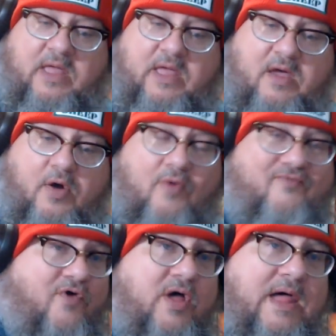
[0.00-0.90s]

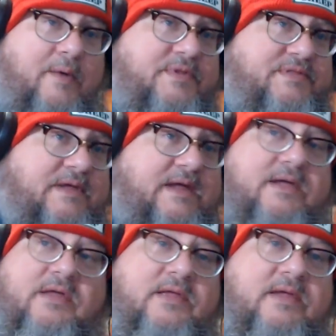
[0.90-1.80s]
Overall, I would
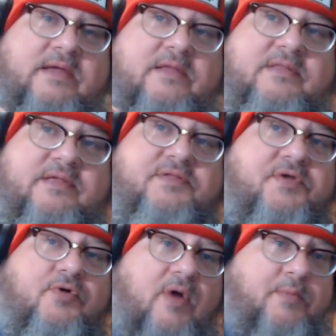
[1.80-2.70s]
say this is a
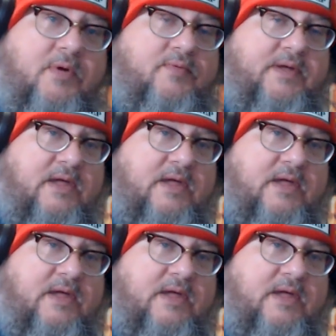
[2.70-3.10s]
great movie.